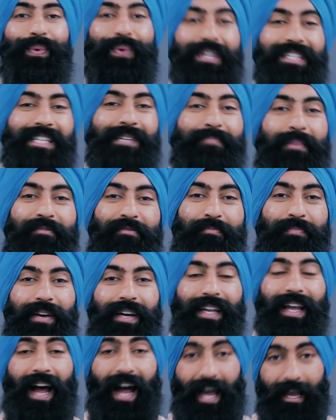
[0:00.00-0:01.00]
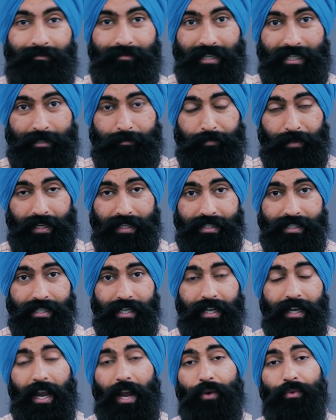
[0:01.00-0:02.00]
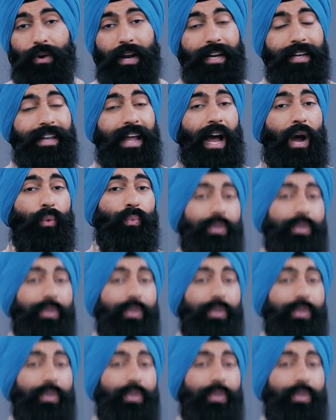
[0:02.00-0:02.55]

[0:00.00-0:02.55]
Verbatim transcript: What's up everybody, I am Jaspreet Singh, and right now